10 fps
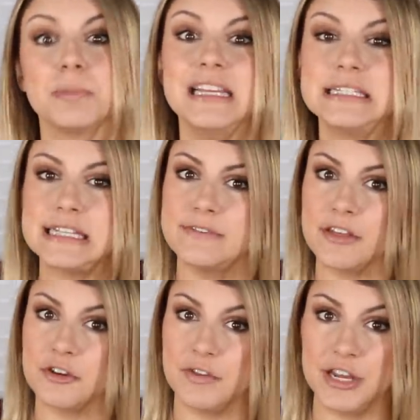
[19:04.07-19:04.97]
Please leave
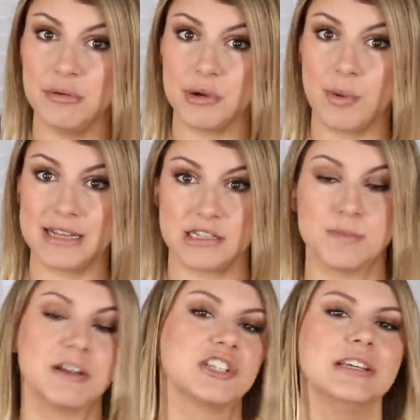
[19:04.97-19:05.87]
other video requests,
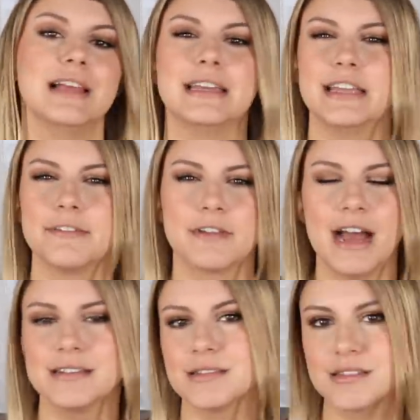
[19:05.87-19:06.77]
especially like gift
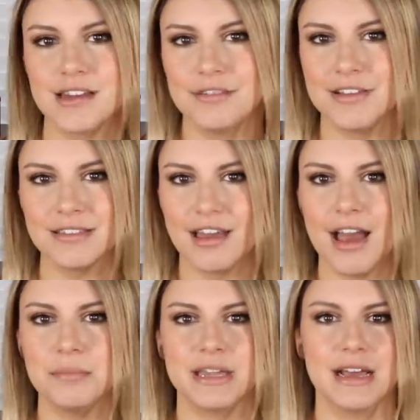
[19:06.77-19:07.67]
guides and stuff like
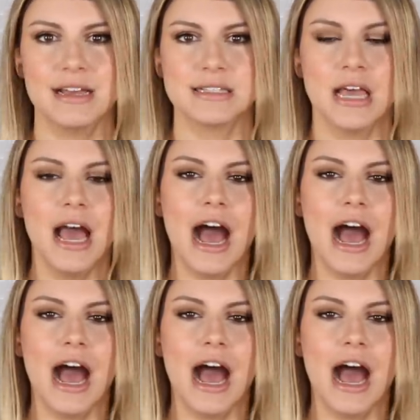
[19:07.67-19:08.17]
that, because